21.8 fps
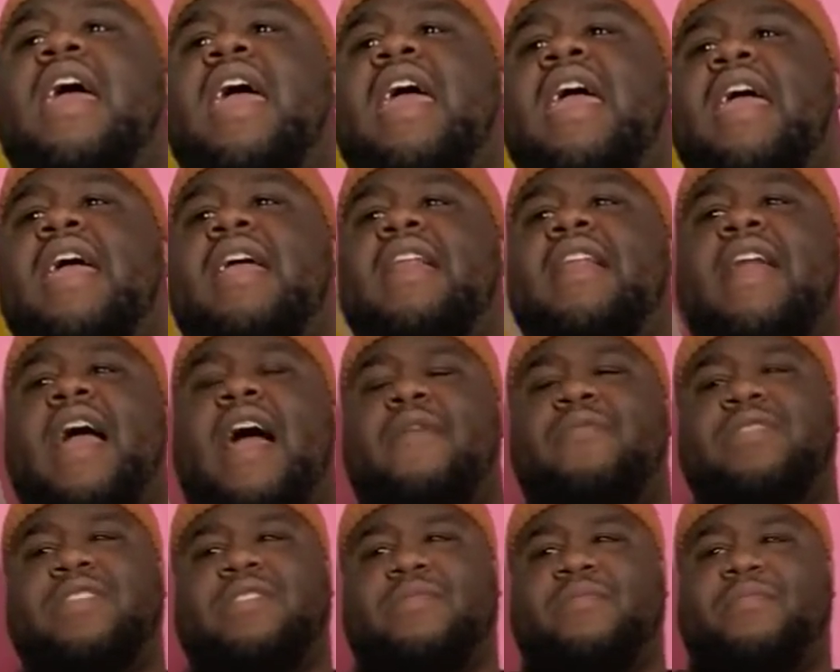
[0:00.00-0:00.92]
And
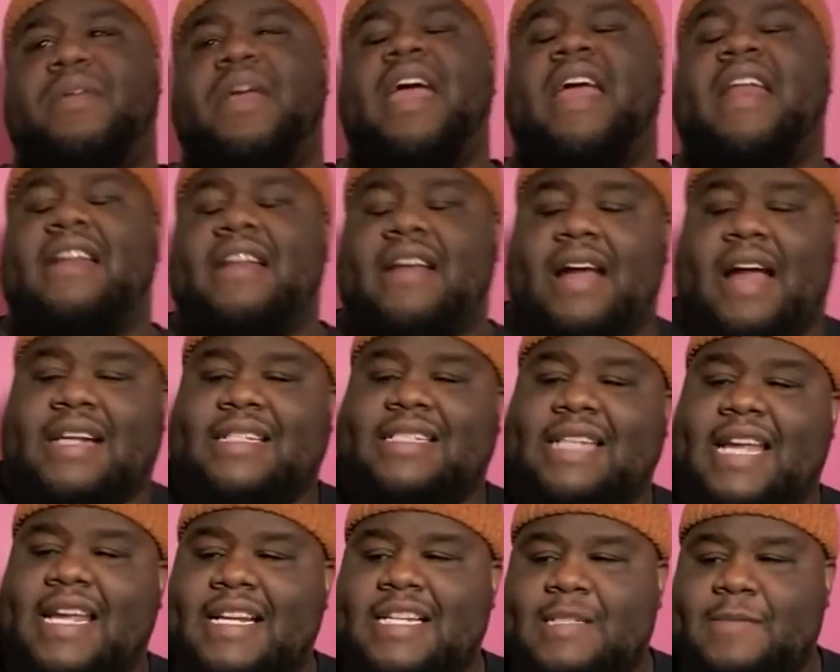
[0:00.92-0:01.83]
I
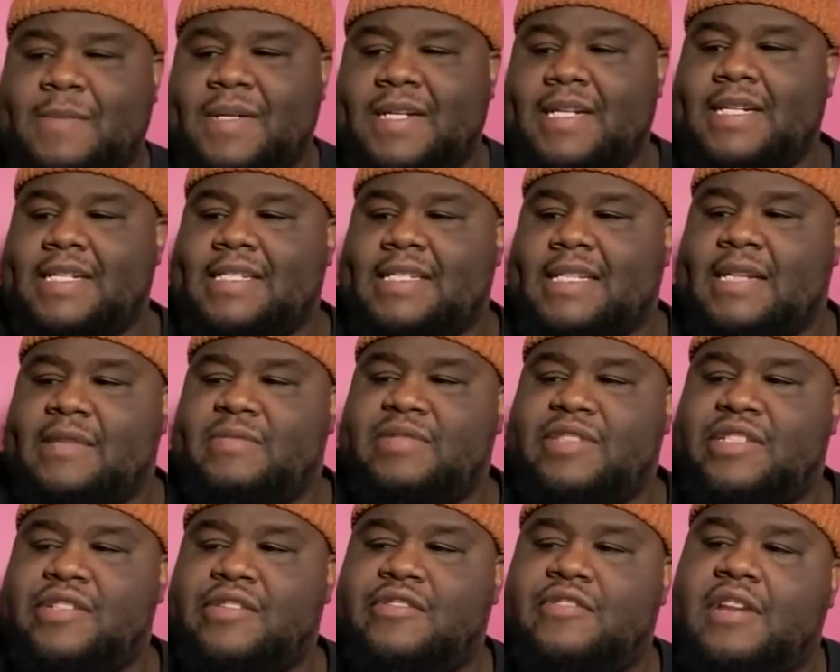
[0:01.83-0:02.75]
say this because it
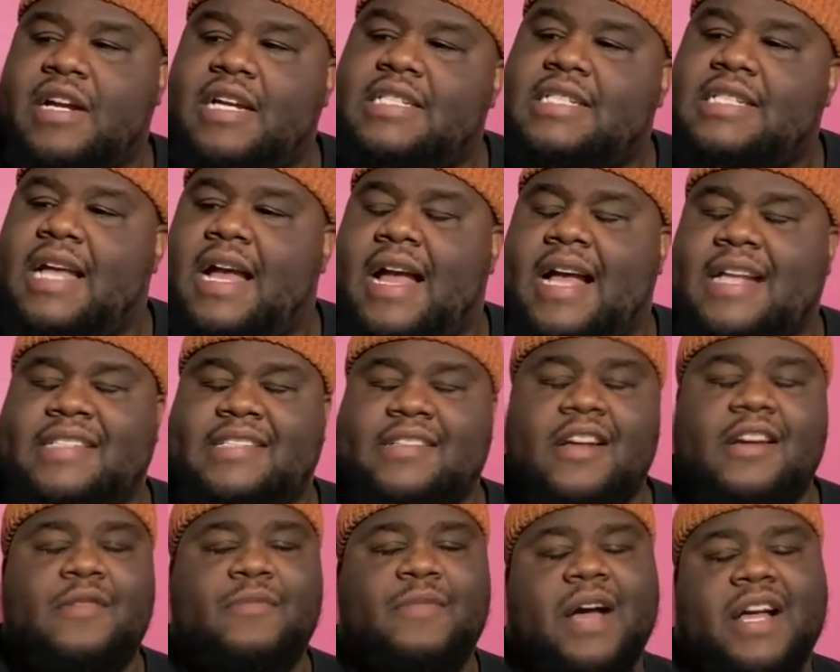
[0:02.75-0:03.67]
was so crazy. I
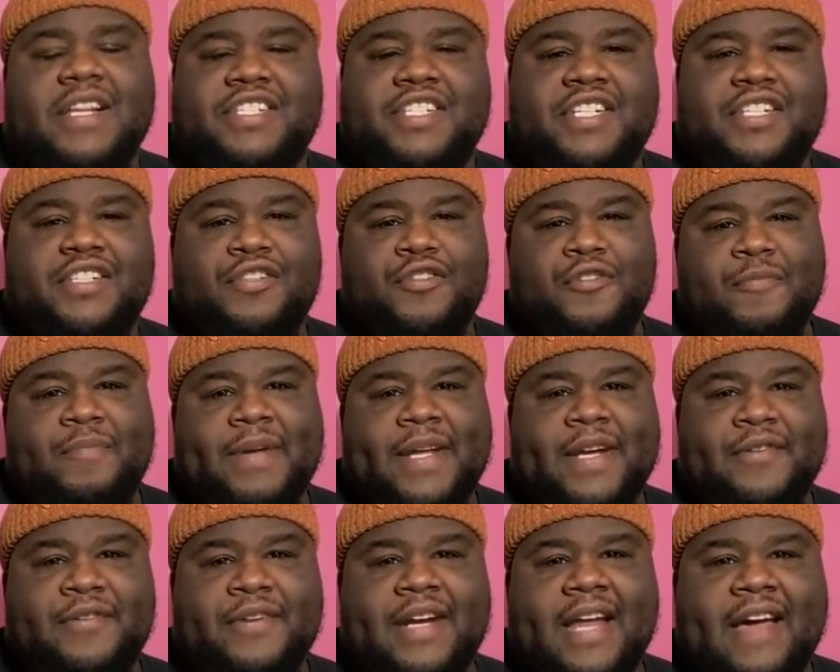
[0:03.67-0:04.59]
started watching
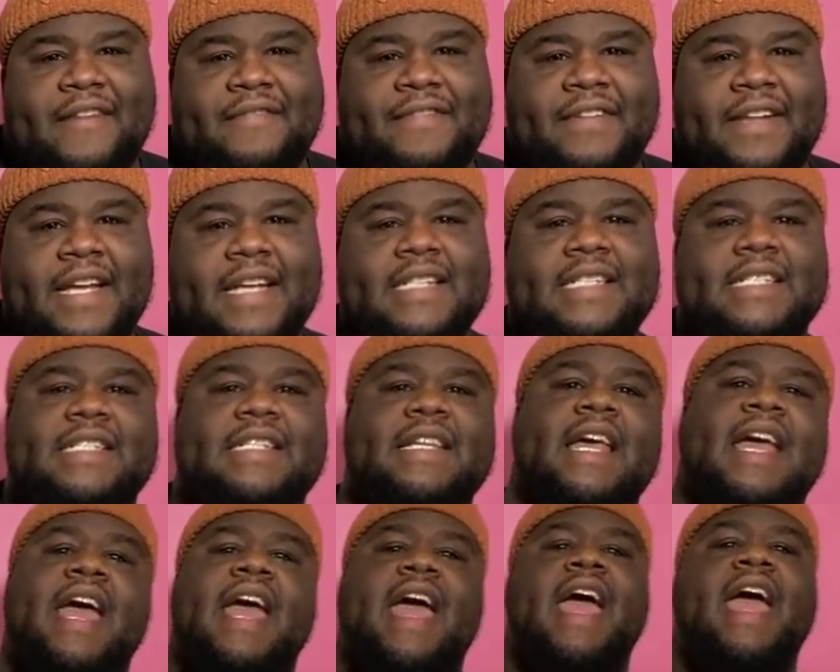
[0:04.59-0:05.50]
Lupin on Netflix.
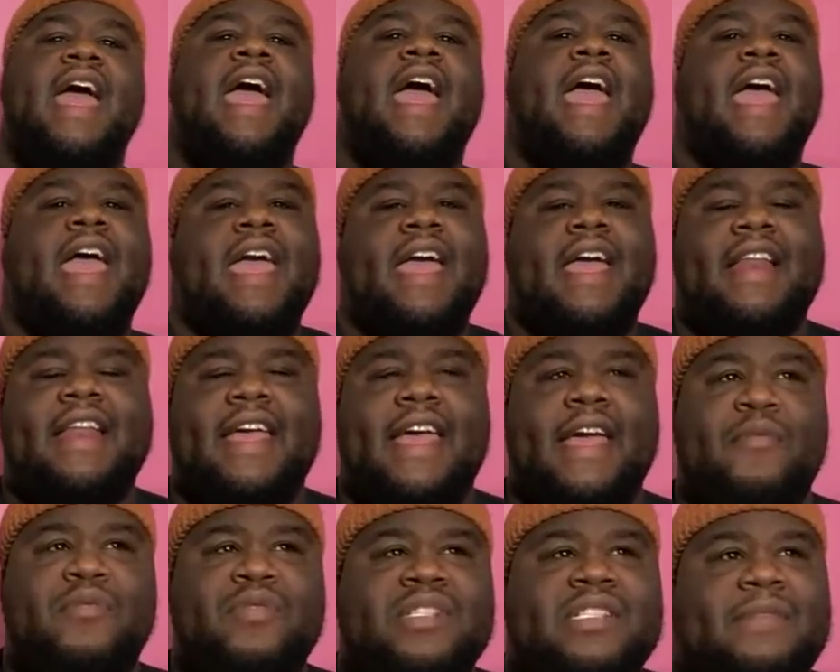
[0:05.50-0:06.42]
And
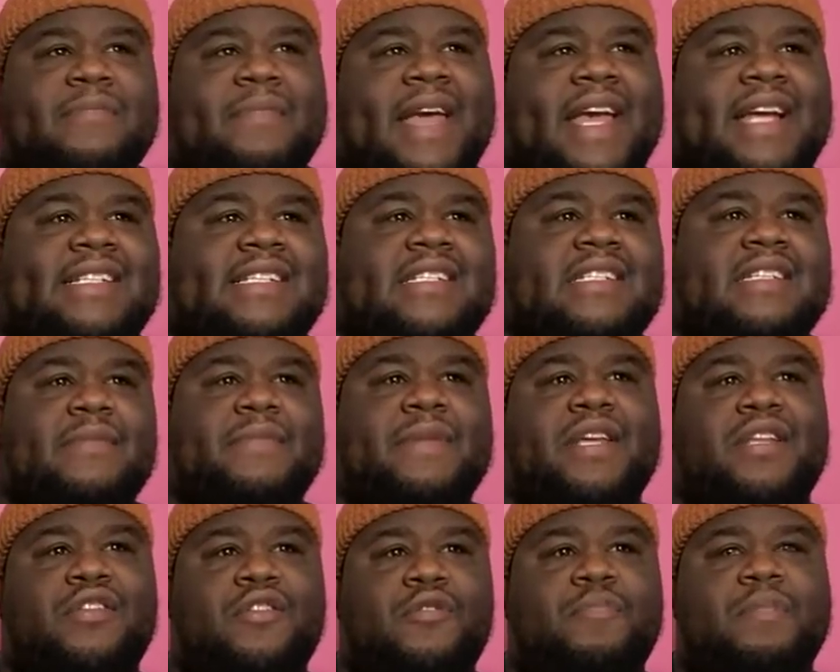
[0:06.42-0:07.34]
it was amazing to
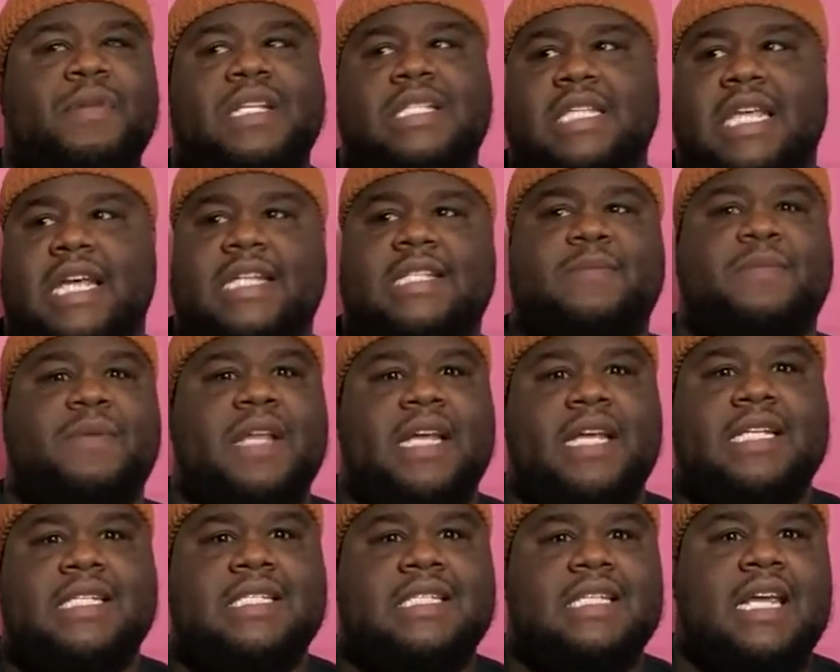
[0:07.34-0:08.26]
me. Lupin takes
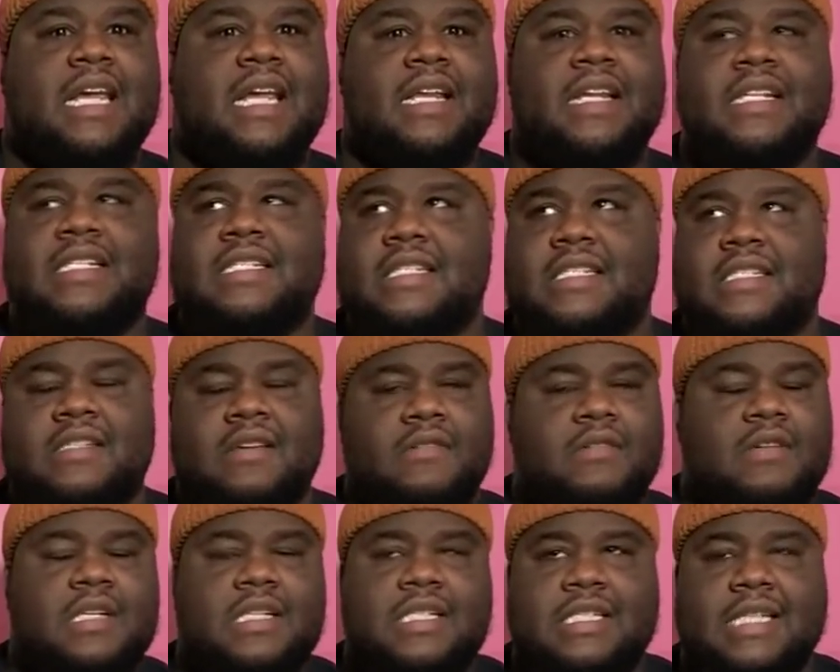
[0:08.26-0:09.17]
place and this is
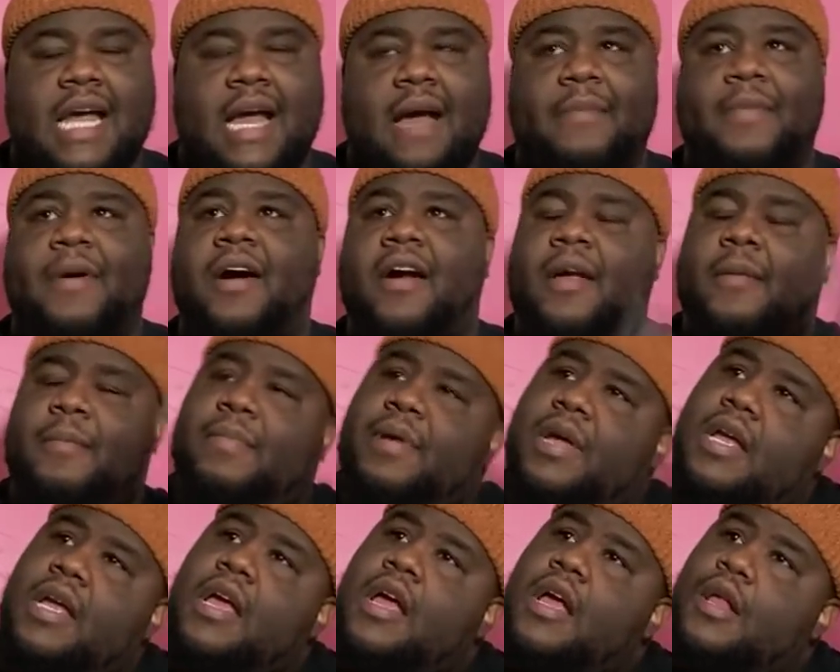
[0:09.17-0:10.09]
totally sidebarring,
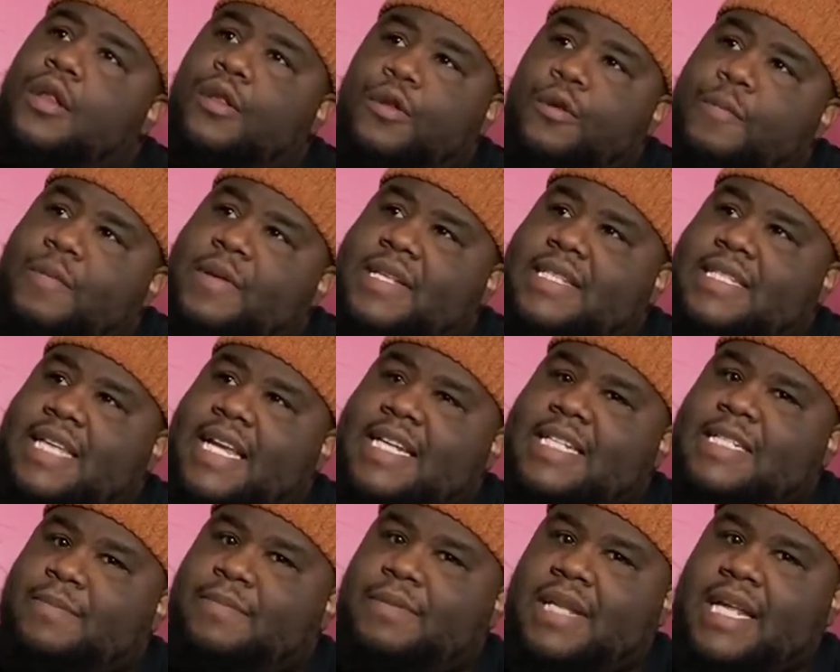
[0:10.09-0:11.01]
but Lupin
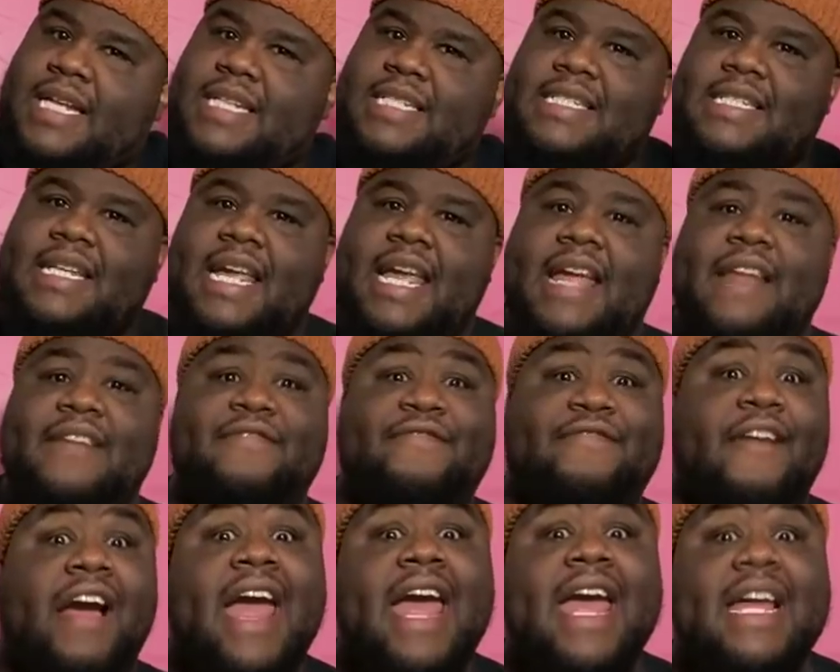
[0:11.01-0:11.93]
takes place in
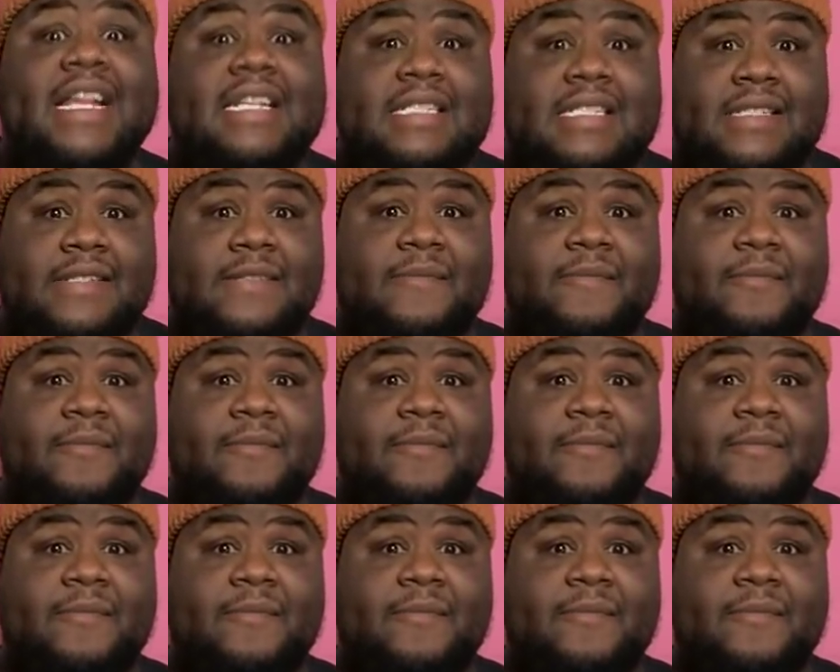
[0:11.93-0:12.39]
France.